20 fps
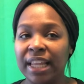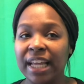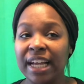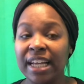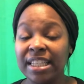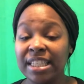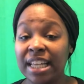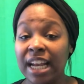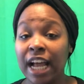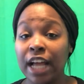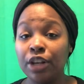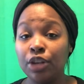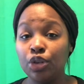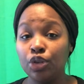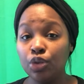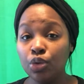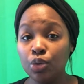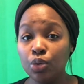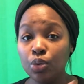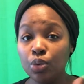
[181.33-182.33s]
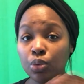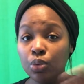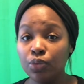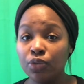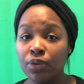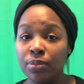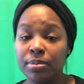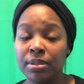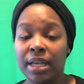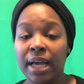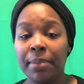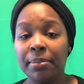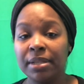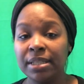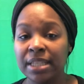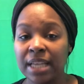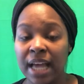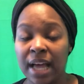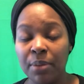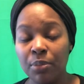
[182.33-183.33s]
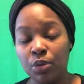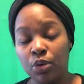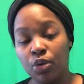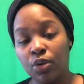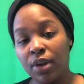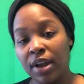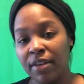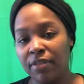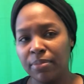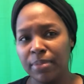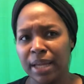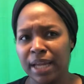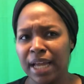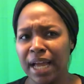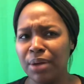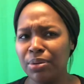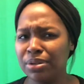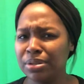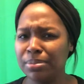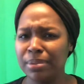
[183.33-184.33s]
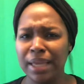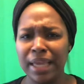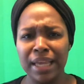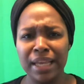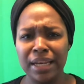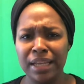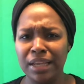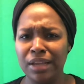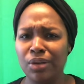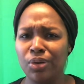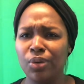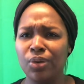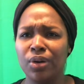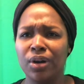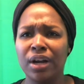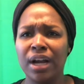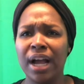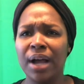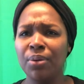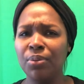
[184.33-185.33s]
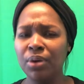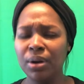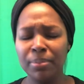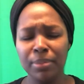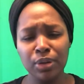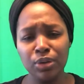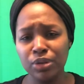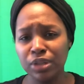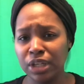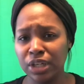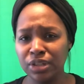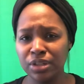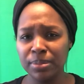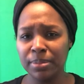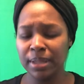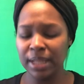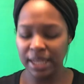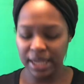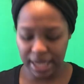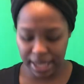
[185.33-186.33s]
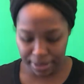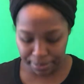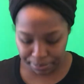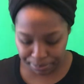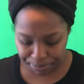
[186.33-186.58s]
like I said, I do from time to time will crave them like I want some candy or I want a milkshake or something like that.